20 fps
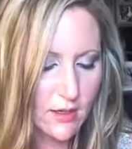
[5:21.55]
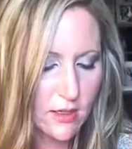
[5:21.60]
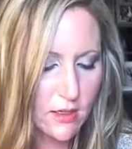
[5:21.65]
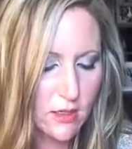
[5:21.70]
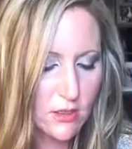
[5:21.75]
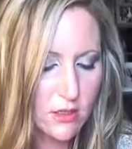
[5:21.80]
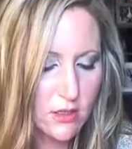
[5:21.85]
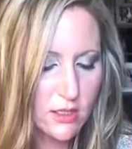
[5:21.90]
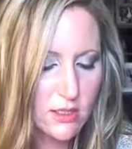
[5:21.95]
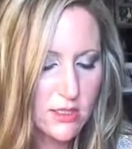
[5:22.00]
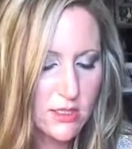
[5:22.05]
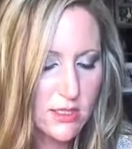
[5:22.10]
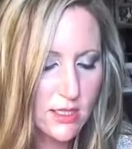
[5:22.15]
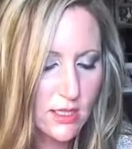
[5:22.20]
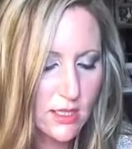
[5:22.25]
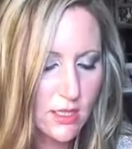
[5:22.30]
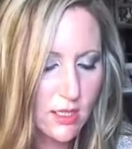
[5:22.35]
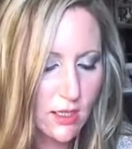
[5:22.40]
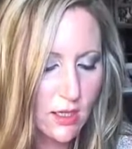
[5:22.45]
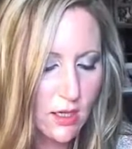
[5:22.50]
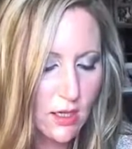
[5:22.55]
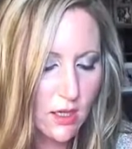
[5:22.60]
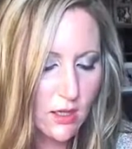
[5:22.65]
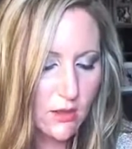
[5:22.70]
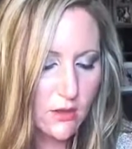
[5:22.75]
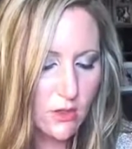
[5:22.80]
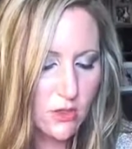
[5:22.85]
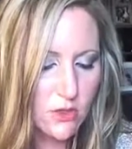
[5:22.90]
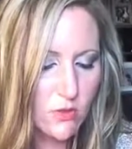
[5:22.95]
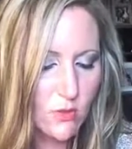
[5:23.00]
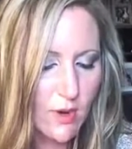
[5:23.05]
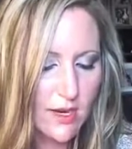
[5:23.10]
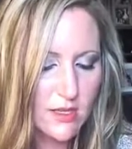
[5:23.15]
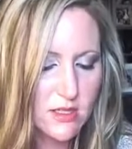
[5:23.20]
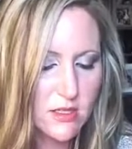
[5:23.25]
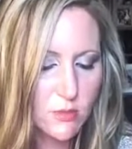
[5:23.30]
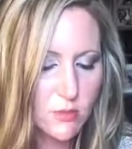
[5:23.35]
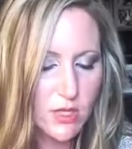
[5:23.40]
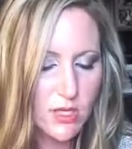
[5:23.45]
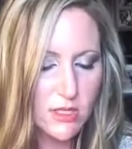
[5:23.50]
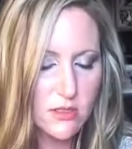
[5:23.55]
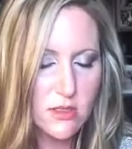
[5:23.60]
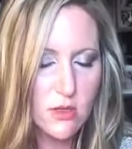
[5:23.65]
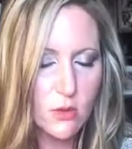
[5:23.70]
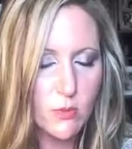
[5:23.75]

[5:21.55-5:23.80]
Now you can see there's recipes.